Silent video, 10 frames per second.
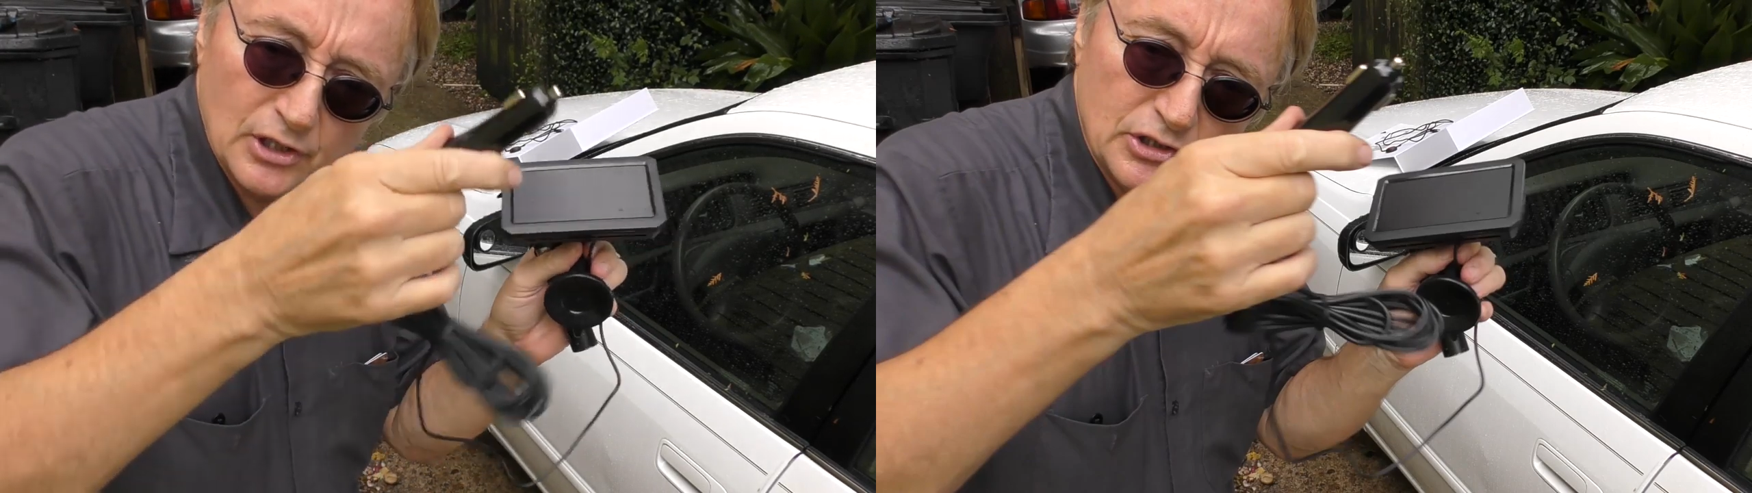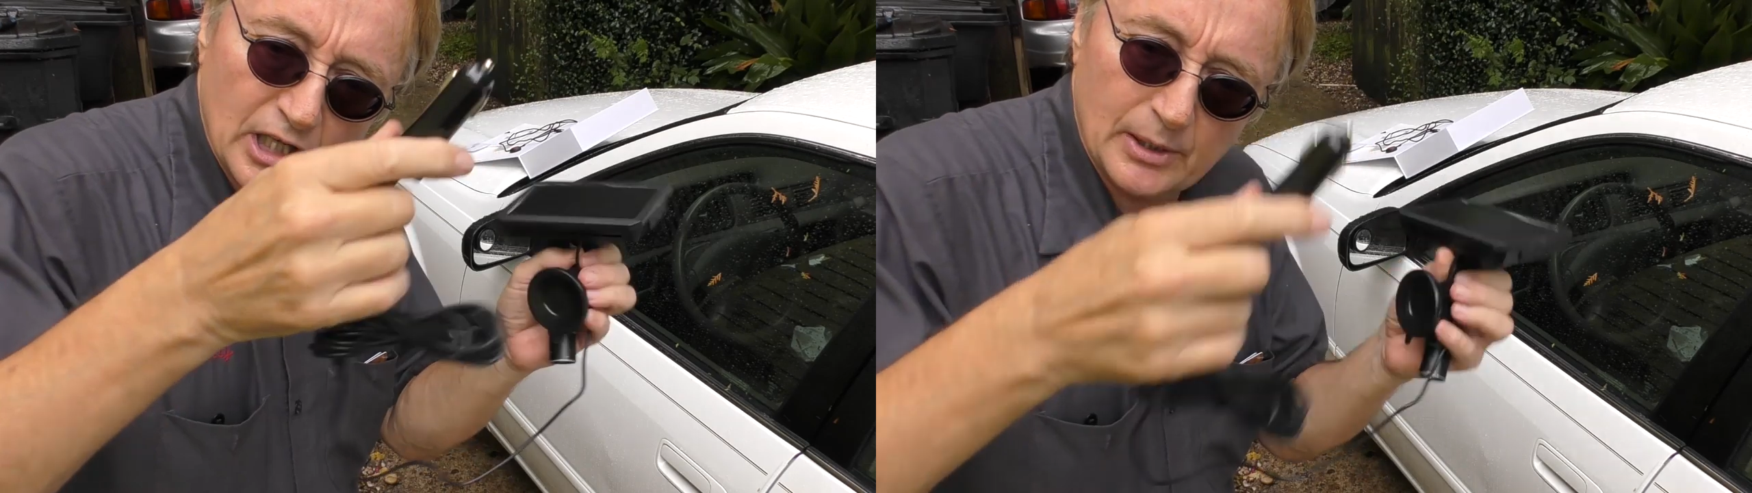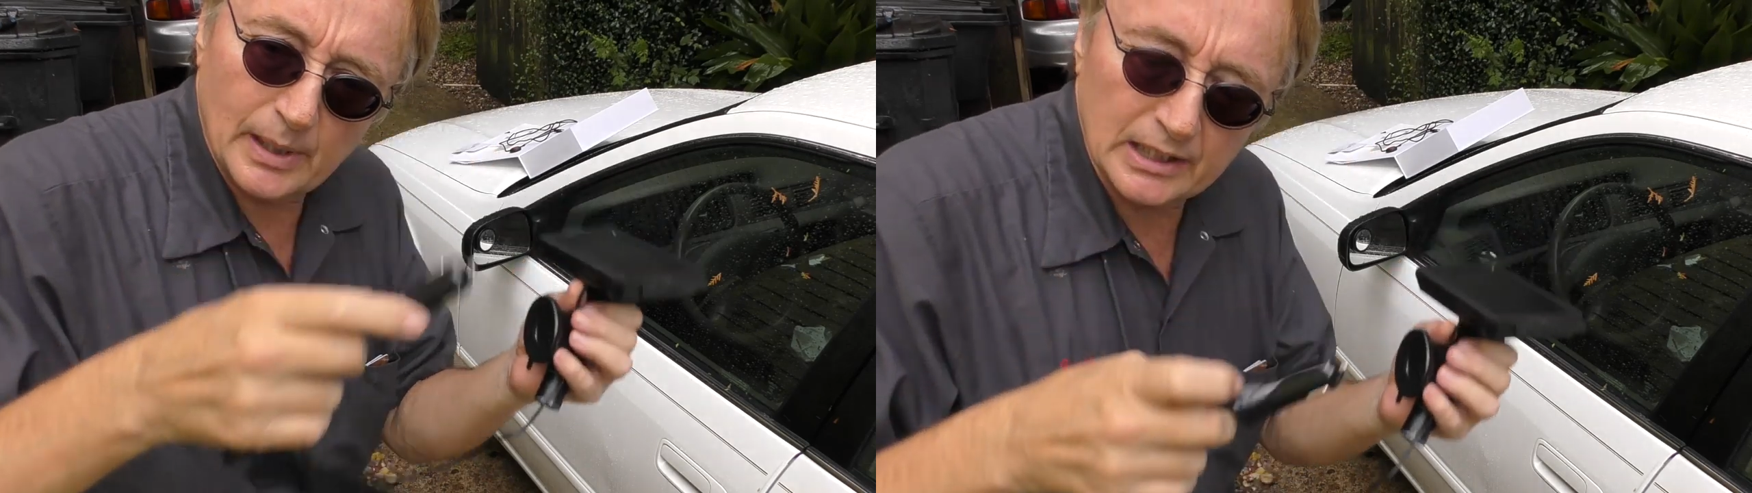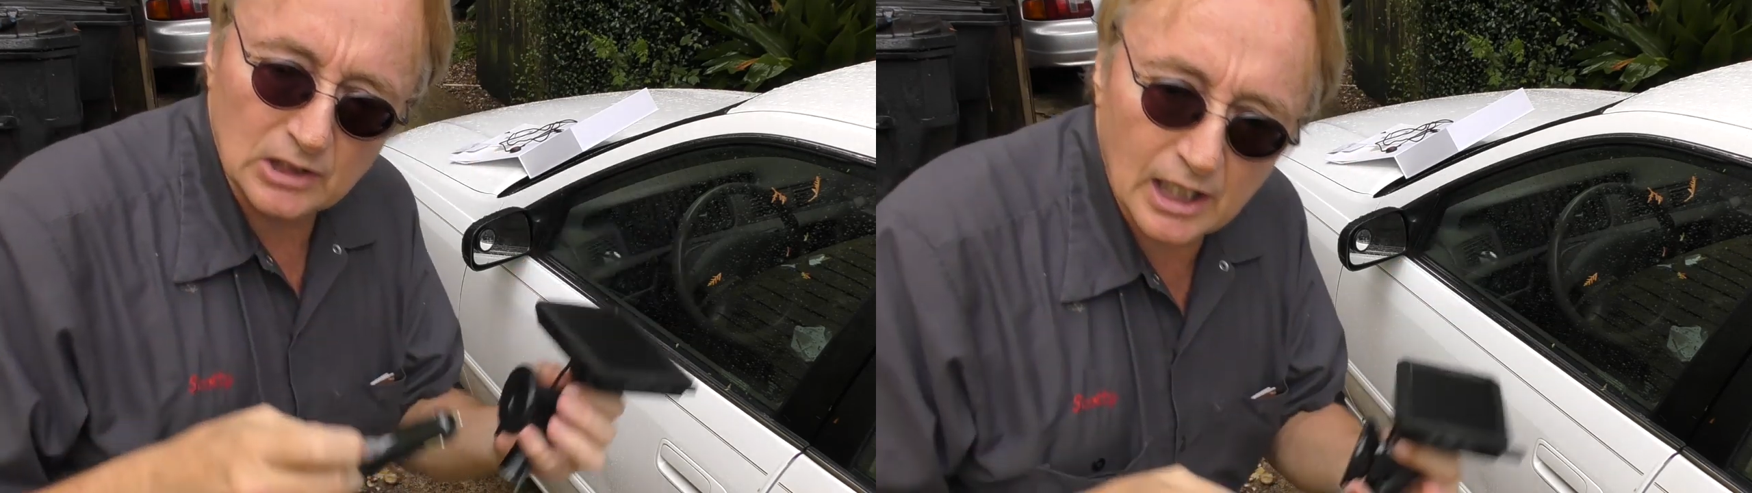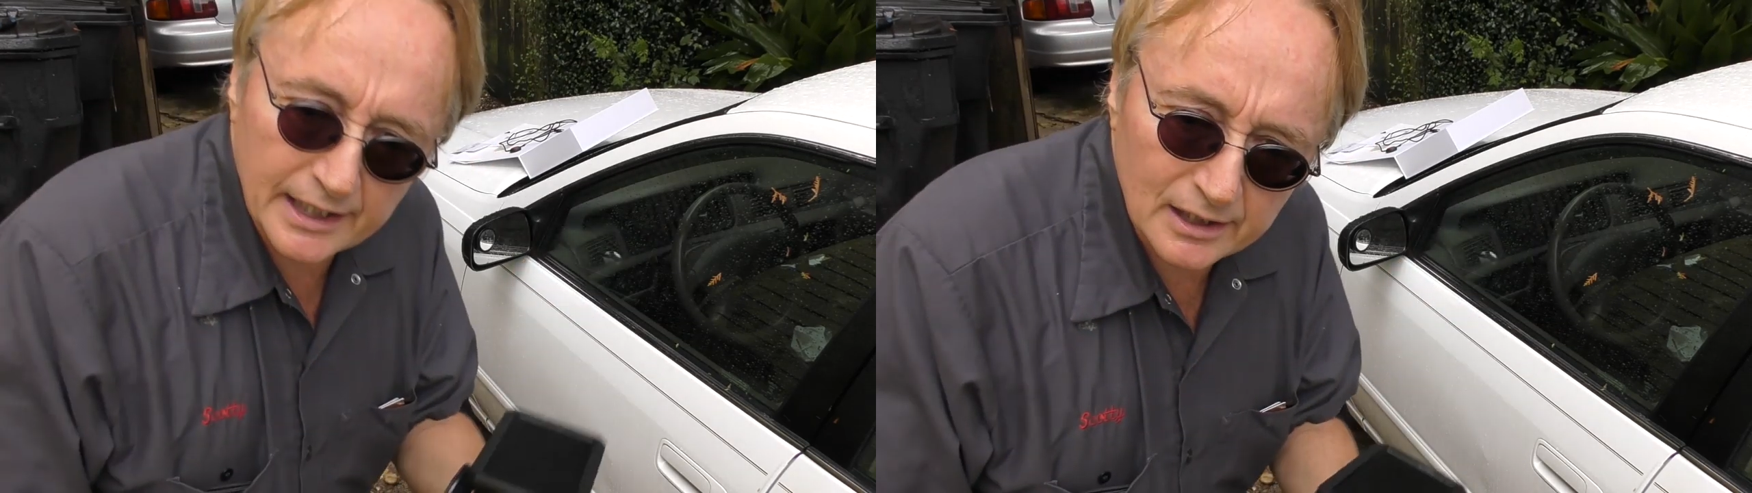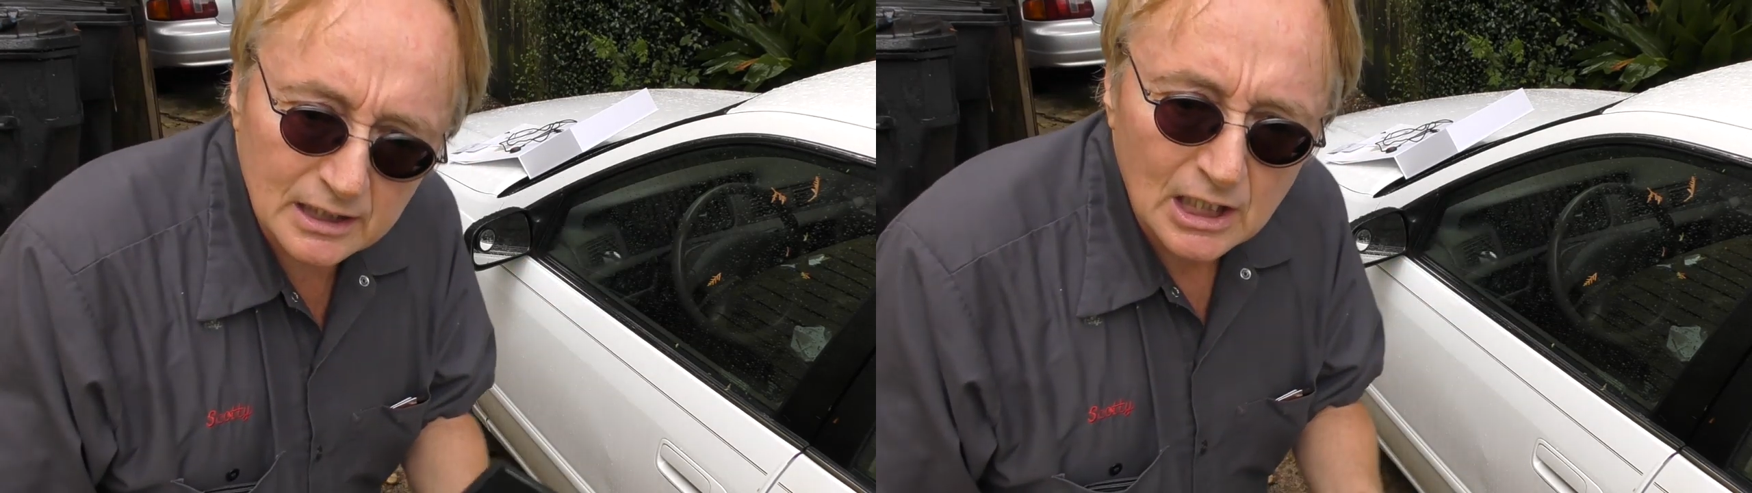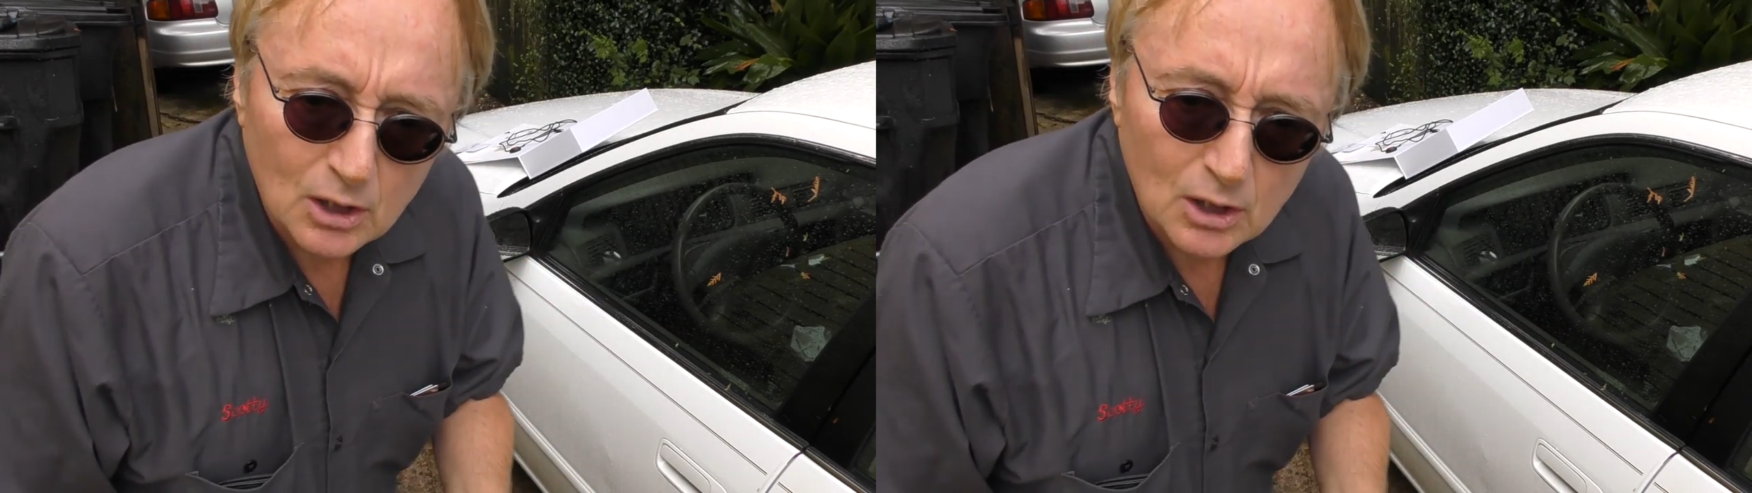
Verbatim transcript: cigarette lighter.